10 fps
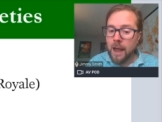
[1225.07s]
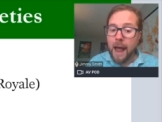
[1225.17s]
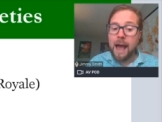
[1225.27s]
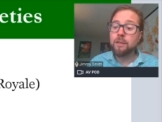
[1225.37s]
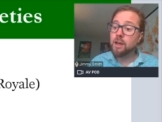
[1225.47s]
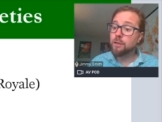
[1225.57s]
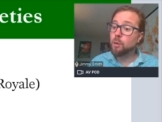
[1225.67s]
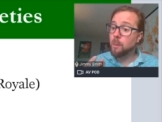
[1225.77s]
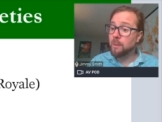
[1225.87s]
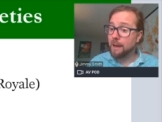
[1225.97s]
and the other
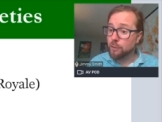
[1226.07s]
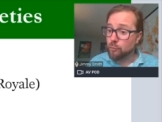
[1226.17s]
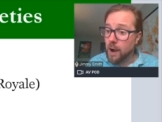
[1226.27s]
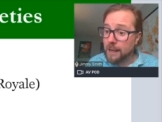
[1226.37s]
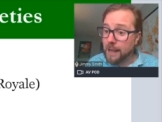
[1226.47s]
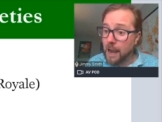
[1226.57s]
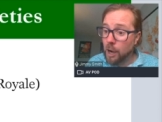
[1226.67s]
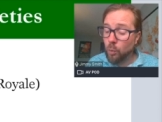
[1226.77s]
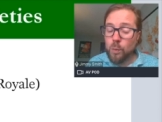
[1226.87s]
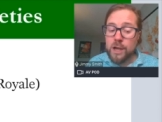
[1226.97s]
when we have the
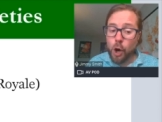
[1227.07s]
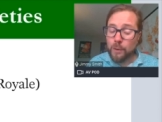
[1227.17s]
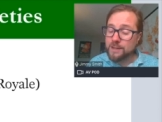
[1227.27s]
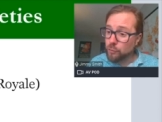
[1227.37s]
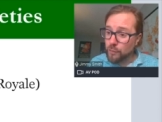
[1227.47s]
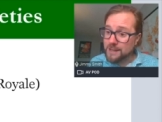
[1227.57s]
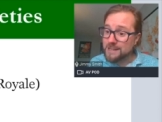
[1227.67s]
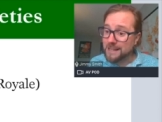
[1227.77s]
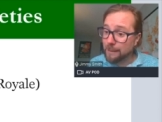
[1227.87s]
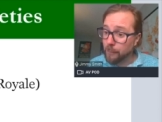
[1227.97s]
Rheingau, we go into
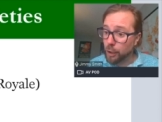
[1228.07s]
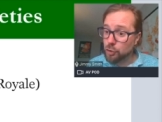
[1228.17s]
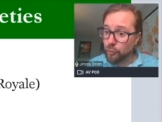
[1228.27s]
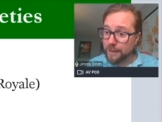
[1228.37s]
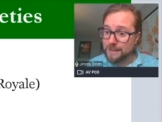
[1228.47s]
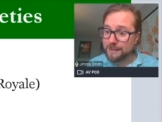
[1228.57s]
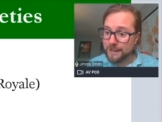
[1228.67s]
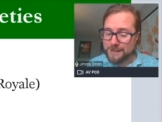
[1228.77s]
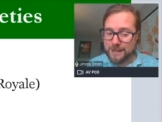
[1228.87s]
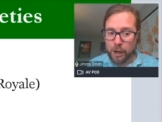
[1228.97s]
Riesling in much greater
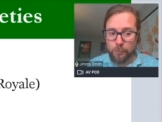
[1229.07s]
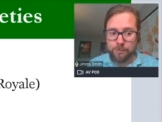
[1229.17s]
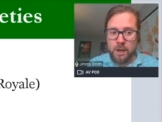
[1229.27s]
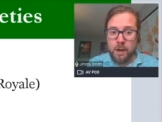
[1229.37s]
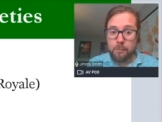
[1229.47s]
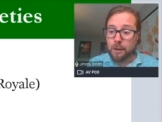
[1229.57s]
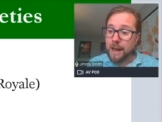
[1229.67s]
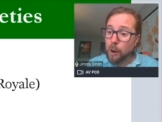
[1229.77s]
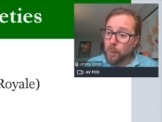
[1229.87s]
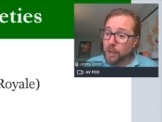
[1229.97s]
detail. But
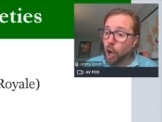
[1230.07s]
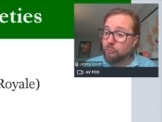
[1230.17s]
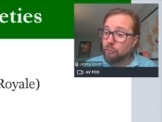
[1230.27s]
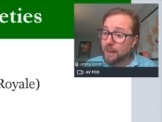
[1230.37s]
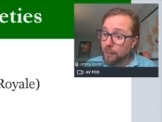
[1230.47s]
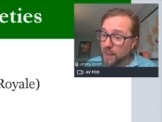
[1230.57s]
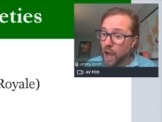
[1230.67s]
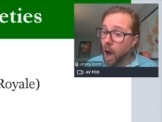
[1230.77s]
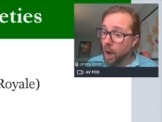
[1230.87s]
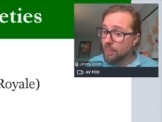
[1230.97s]
now we're covering the
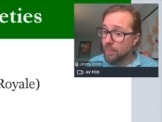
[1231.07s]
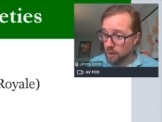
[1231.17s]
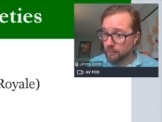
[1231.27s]
other